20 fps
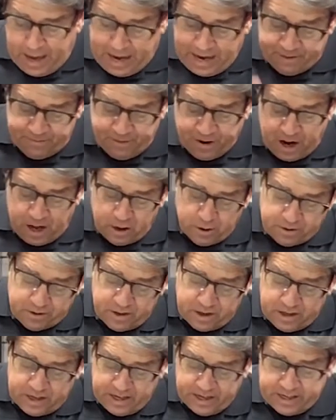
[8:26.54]
And
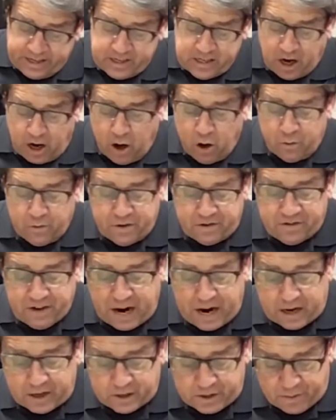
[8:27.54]
following his own
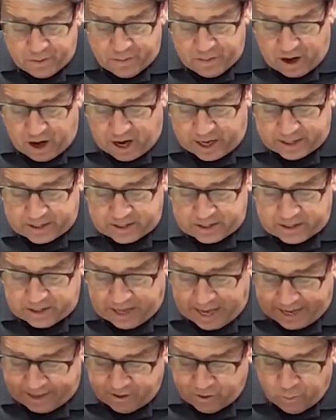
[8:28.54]
desires and thoughts,
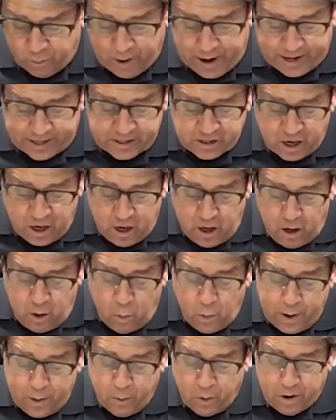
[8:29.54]
like the rest,
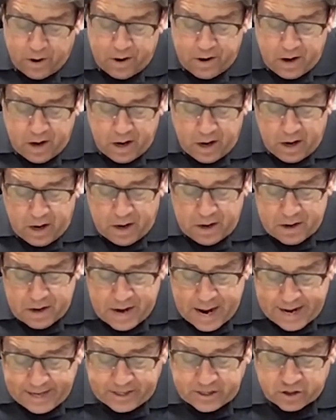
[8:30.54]
we were
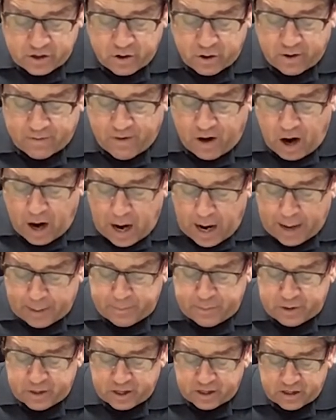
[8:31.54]
nature of
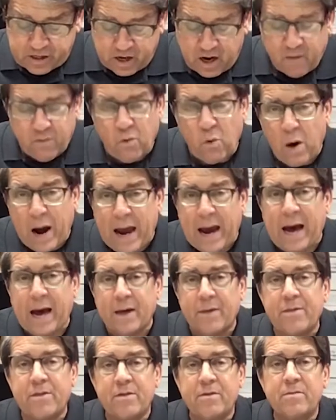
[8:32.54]
objects of
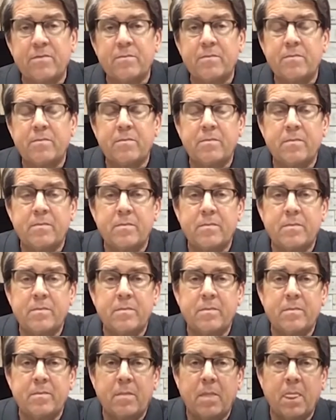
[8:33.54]
wrath.
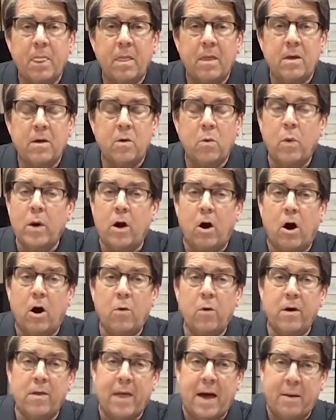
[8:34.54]
We
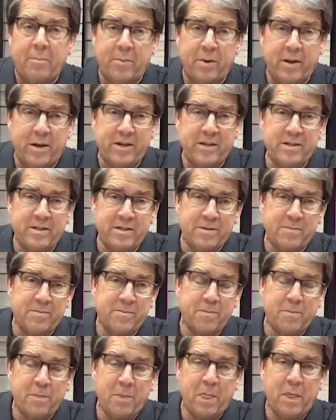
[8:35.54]
all were in that place.
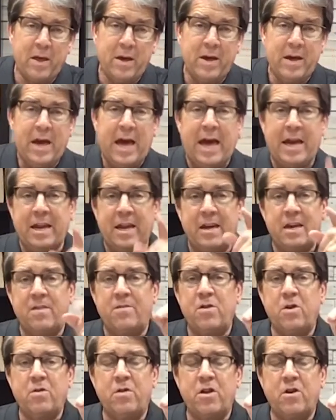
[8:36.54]
And any
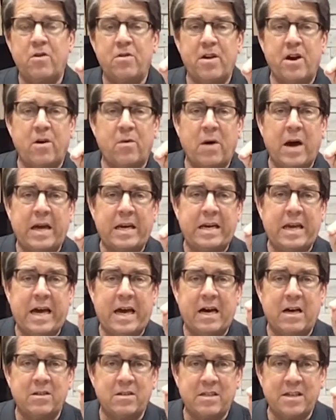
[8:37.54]
of you that are there right
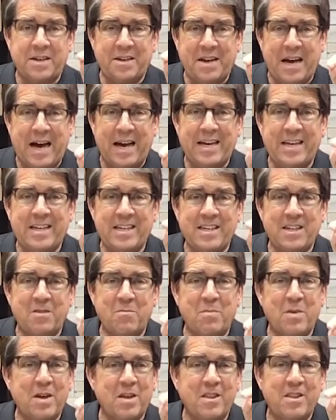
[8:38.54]
now, tonight
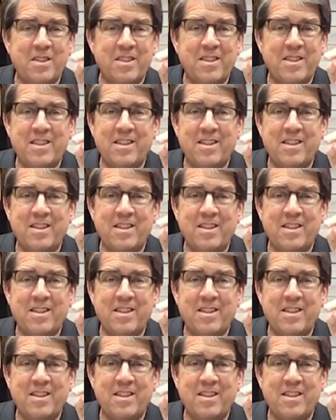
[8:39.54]
can be